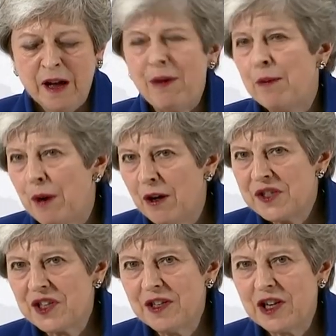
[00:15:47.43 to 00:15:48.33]
And by
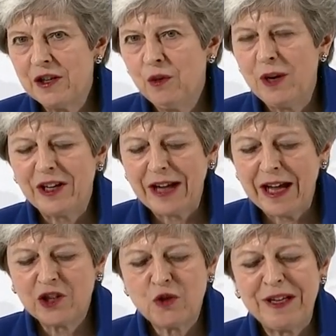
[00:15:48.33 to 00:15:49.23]
passing a deal, we can
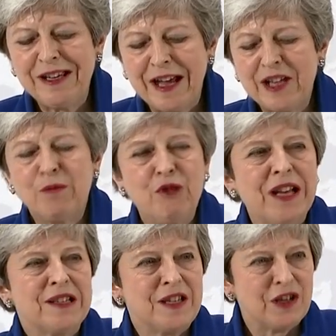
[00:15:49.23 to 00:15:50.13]
actually get
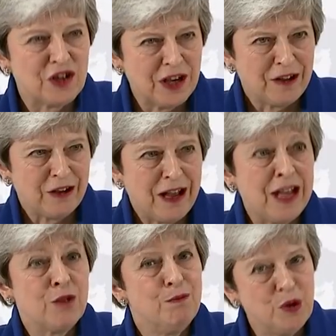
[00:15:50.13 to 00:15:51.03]
Brexit done
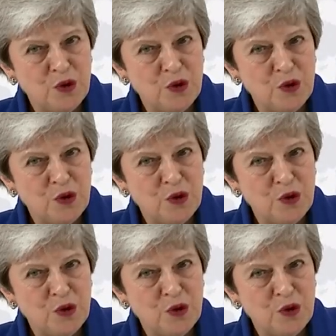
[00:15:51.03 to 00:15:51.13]
and